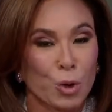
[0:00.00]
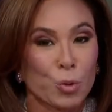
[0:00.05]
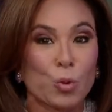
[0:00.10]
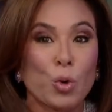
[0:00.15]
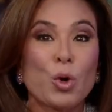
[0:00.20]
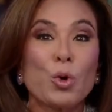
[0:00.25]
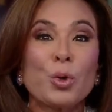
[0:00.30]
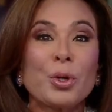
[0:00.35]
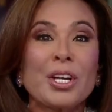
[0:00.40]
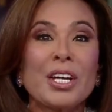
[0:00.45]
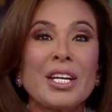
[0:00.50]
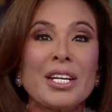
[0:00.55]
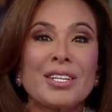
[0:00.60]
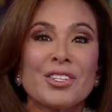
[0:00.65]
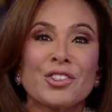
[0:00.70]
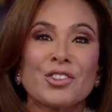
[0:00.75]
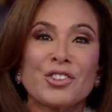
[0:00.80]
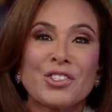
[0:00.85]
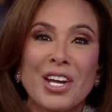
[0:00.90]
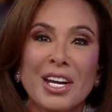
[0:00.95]
Rudy
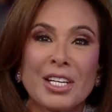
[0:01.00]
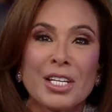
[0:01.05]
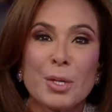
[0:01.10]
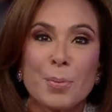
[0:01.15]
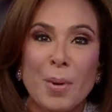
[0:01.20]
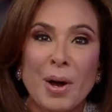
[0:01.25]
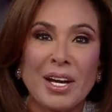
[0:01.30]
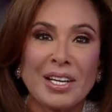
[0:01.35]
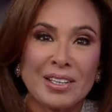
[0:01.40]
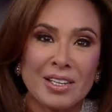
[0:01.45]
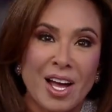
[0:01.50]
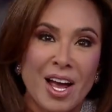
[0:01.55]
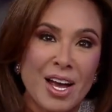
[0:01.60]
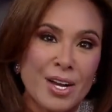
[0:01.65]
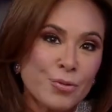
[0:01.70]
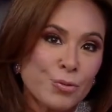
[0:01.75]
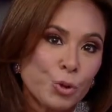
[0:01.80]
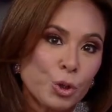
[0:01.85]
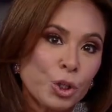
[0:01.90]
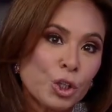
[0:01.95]
is standing by
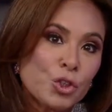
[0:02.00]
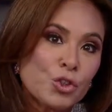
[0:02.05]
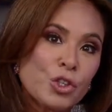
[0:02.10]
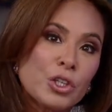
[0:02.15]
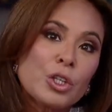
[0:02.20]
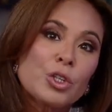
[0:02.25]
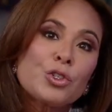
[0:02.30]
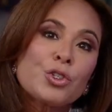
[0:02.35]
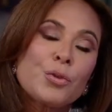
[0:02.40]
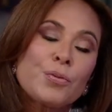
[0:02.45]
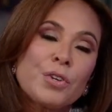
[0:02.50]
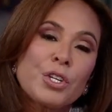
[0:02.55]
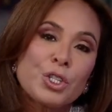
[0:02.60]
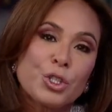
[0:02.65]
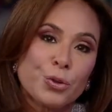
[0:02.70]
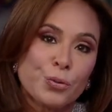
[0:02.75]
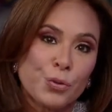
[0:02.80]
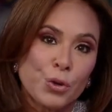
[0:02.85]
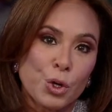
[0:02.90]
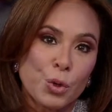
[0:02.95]
live for an exclusive
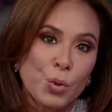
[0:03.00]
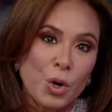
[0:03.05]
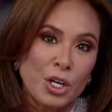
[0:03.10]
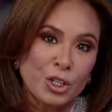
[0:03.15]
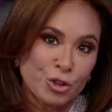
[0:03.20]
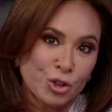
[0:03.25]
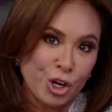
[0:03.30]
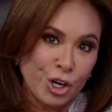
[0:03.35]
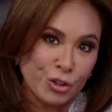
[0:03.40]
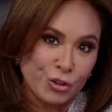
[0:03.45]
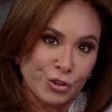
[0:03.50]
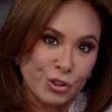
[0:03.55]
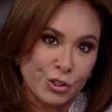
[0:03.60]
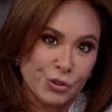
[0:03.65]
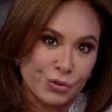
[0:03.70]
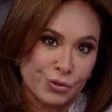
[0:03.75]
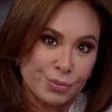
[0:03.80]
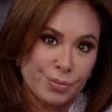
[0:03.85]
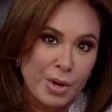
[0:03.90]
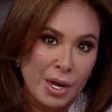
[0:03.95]
interview on
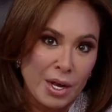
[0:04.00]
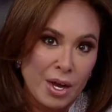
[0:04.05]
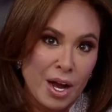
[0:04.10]
justice.